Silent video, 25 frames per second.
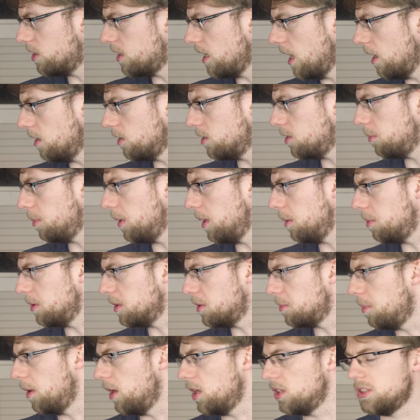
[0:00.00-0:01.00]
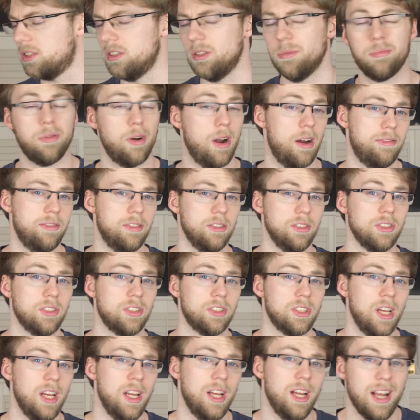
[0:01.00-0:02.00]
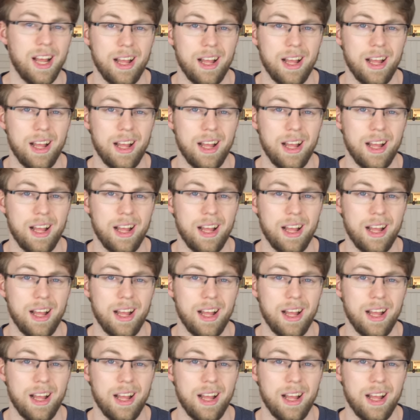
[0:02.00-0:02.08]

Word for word: down to people's personal preference.